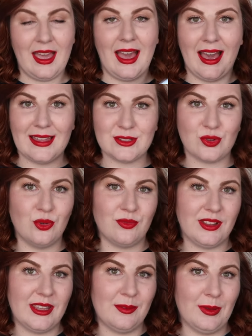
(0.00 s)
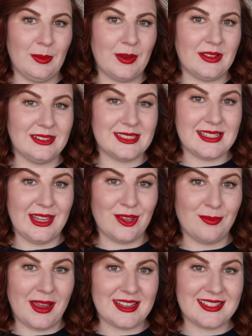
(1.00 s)
and hopefully we will say
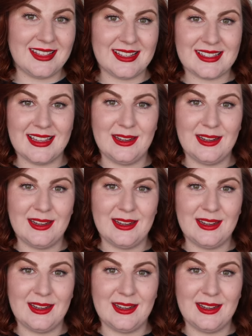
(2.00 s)
goodbye to this